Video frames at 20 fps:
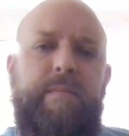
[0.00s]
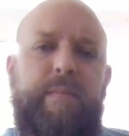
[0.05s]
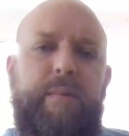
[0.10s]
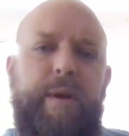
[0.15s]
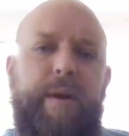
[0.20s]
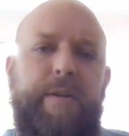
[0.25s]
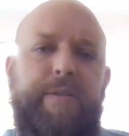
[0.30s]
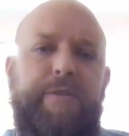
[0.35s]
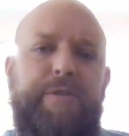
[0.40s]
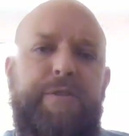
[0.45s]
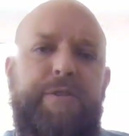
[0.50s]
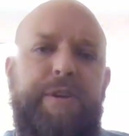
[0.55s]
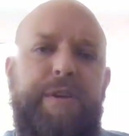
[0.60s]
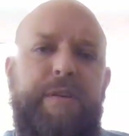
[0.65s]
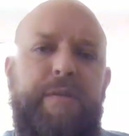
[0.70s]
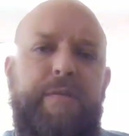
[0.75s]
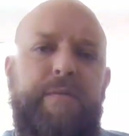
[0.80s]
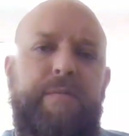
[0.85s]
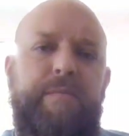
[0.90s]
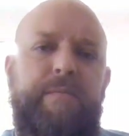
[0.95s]

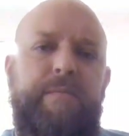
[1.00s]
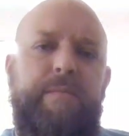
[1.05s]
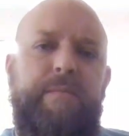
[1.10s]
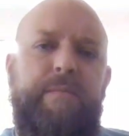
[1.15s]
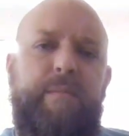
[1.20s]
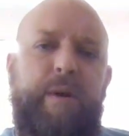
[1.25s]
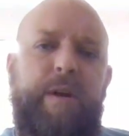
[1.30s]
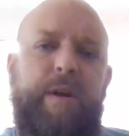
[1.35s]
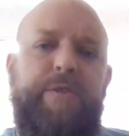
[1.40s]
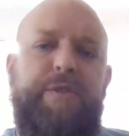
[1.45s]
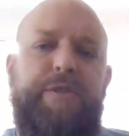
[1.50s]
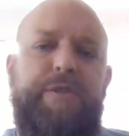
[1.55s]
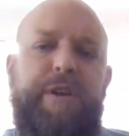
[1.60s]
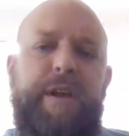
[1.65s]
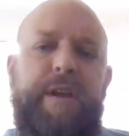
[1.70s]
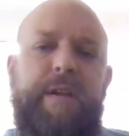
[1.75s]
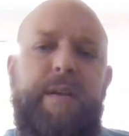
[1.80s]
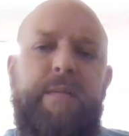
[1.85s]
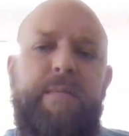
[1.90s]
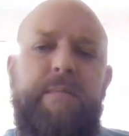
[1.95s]
branched-chain
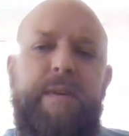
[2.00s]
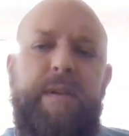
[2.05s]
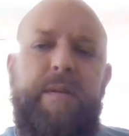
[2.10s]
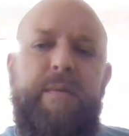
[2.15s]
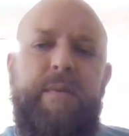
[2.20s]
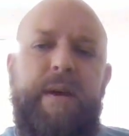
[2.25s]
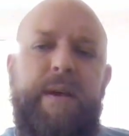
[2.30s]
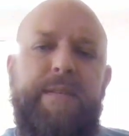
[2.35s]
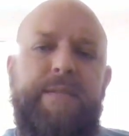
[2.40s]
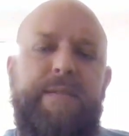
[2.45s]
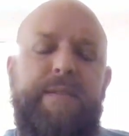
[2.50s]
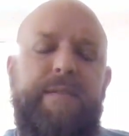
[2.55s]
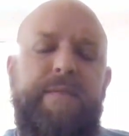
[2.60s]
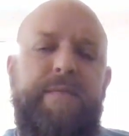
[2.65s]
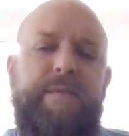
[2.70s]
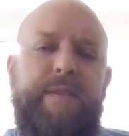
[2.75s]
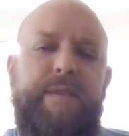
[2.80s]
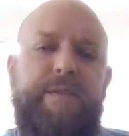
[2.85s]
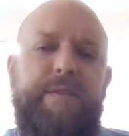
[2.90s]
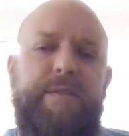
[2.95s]
amino acid
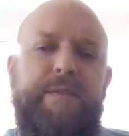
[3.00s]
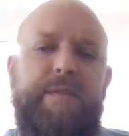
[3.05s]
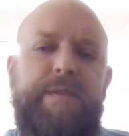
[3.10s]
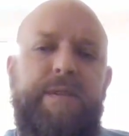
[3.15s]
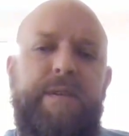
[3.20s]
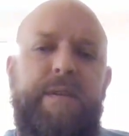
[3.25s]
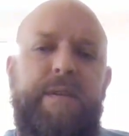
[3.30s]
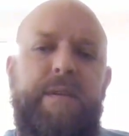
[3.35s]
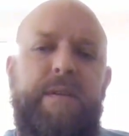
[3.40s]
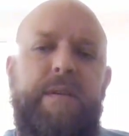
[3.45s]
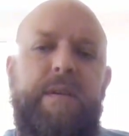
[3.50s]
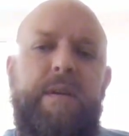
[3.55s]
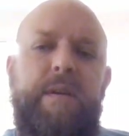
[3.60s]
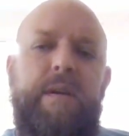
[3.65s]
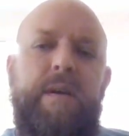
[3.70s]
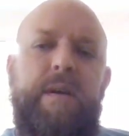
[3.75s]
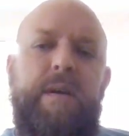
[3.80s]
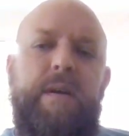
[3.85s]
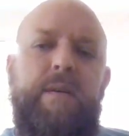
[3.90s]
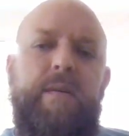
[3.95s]
deficiency
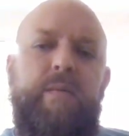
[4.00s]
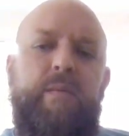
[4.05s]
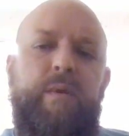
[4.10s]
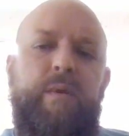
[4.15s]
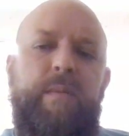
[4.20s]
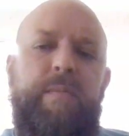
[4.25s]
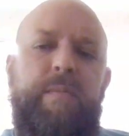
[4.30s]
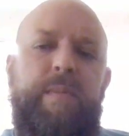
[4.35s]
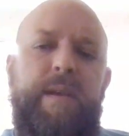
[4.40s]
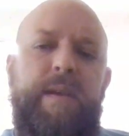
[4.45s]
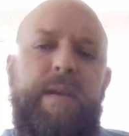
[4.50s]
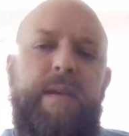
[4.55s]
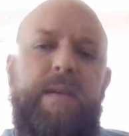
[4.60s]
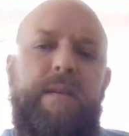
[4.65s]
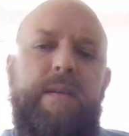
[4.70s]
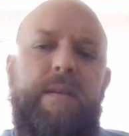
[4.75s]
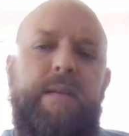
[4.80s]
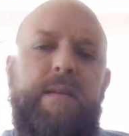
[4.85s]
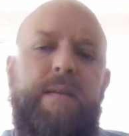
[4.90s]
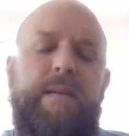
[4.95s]
would
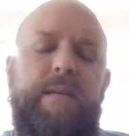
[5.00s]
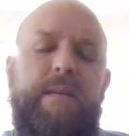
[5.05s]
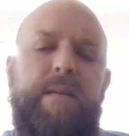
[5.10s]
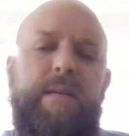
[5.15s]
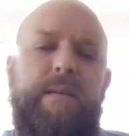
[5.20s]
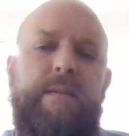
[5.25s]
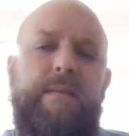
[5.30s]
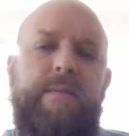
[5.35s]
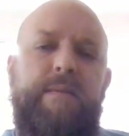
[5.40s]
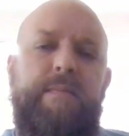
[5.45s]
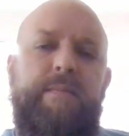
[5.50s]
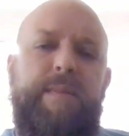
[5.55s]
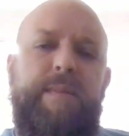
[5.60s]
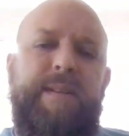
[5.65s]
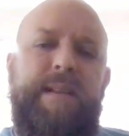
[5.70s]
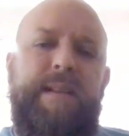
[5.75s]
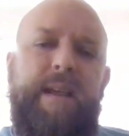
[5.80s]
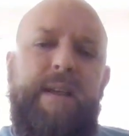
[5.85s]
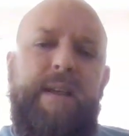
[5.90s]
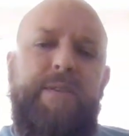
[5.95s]
be
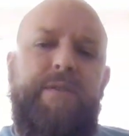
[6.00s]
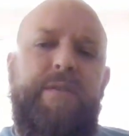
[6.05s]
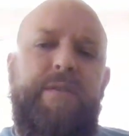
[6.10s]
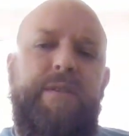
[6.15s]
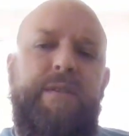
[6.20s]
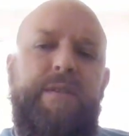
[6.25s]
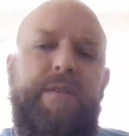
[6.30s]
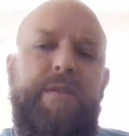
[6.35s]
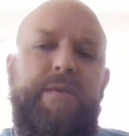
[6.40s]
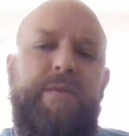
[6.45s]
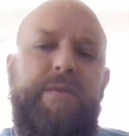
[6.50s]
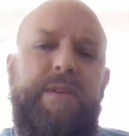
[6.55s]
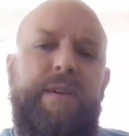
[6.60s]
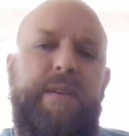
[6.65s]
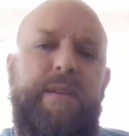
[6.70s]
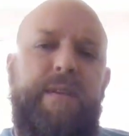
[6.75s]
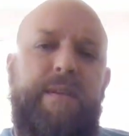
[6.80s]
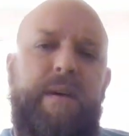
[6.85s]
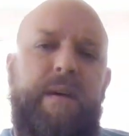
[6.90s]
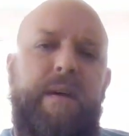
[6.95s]
potentially
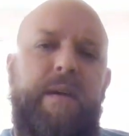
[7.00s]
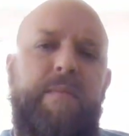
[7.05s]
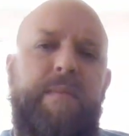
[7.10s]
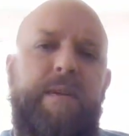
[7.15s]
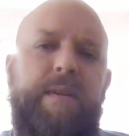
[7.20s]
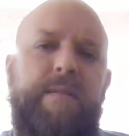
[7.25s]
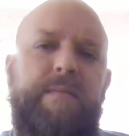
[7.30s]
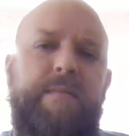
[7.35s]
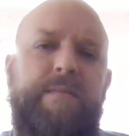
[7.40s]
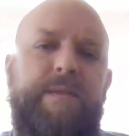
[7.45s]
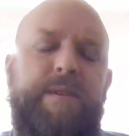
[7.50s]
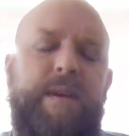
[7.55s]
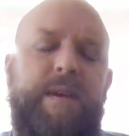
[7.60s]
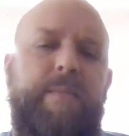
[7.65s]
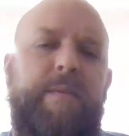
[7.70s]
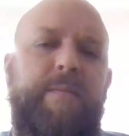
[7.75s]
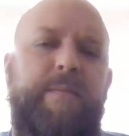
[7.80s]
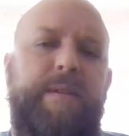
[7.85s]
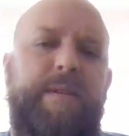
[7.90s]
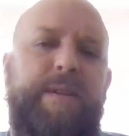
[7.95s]
using thiamine
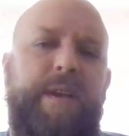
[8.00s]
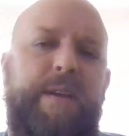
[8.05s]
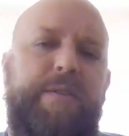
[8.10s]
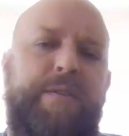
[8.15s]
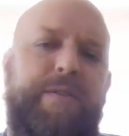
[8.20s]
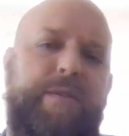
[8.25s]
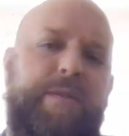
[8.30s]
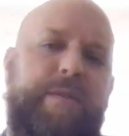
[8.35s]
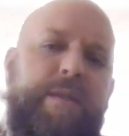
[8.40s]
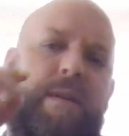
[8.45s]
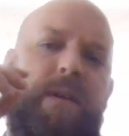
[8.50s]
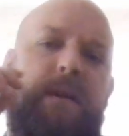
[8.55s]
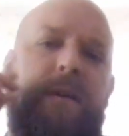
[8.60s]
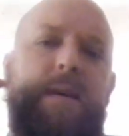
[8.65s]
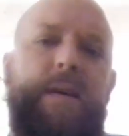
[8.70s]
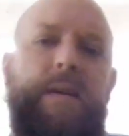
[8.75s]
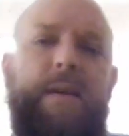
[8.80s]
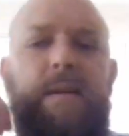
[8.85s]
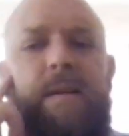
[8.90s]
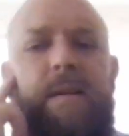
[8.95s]
supplementation.
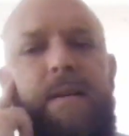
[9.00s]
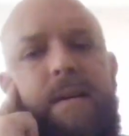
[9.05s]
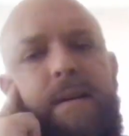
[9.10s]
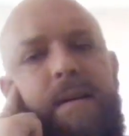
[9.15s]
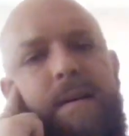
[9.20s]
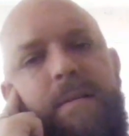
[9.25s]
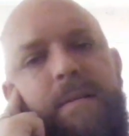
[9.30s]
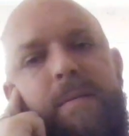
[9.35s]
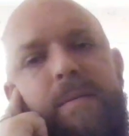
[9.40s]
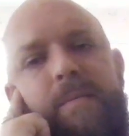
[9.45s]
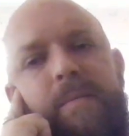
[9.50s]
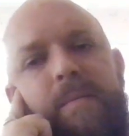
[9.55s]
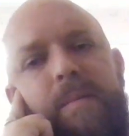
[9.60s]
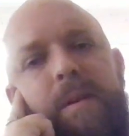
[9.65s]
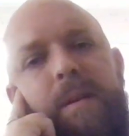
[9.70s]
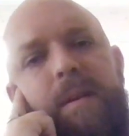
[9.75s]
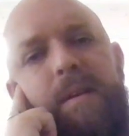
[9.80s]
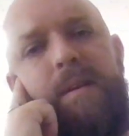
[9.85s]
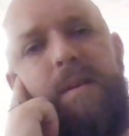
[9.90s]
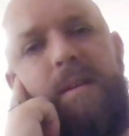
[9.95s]

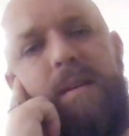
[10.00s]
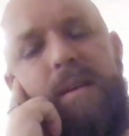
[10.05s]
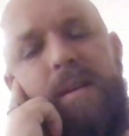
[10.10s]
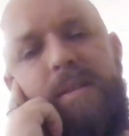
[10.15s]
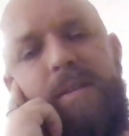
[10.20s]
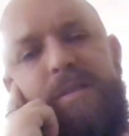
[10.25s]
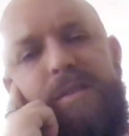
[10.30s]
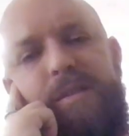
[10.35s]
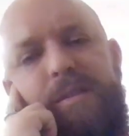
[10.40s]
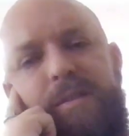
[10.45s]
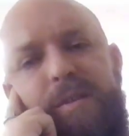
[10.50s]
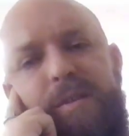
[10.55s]
It is a